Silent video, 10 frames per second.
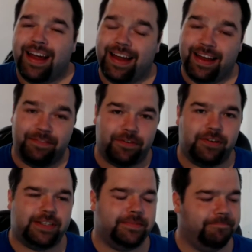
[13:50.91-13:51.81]
And
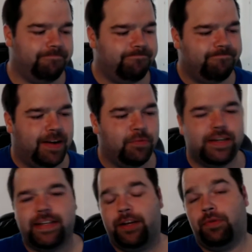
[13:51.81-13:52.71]
first, I want to
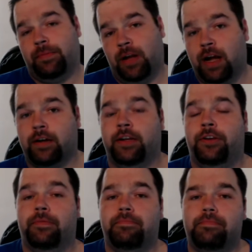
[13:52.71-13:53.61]
tell you what I'm not going to
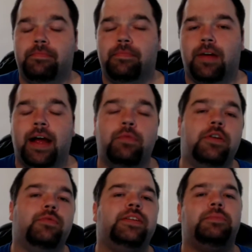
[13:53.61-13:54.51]
do. I want
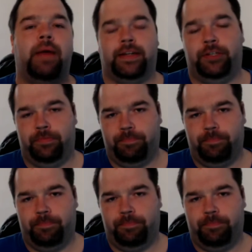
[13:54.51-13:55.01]
to respect you.